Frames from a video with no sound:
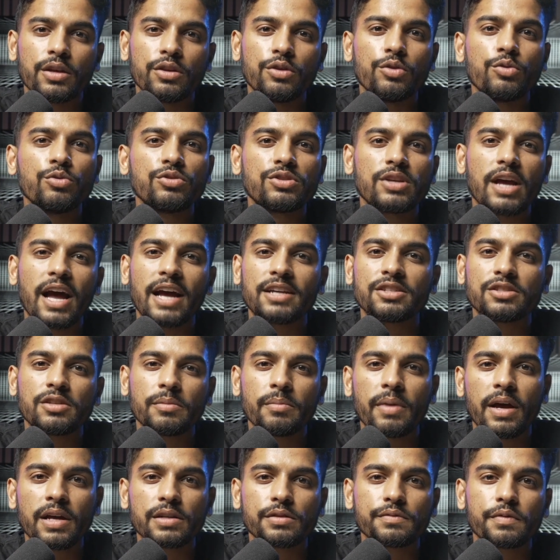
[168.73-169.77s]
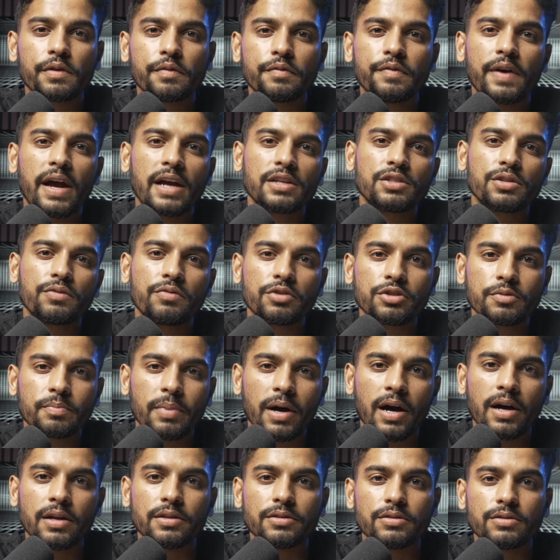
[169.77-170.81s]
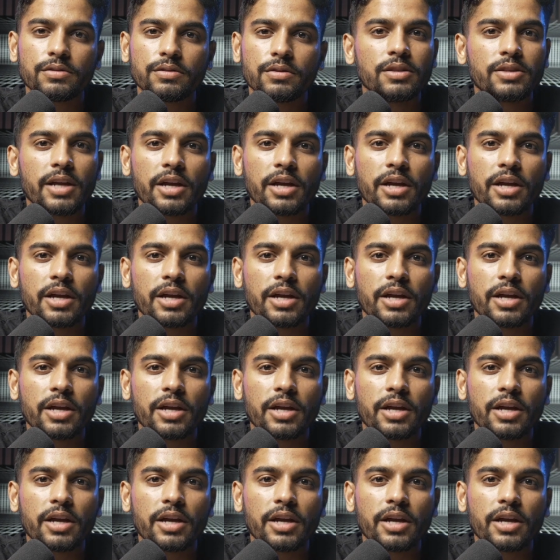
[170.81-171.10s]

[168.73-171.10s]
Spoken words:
Use SMS for faster response.